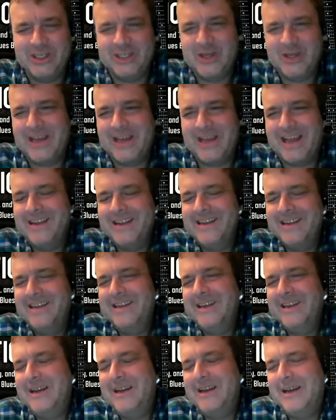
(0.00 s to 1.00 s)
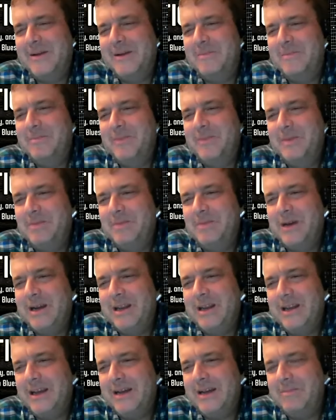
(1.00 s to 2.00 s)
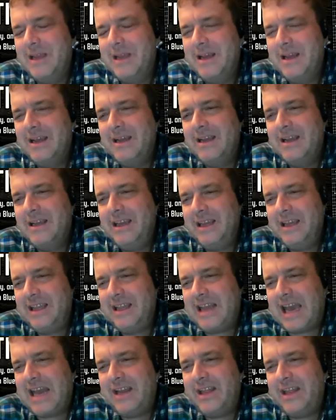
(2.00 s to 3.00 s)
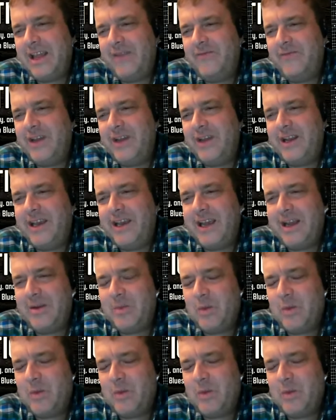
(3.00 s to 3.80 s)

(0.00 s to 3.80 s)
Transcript: to that. Um, but um, how did they fit in?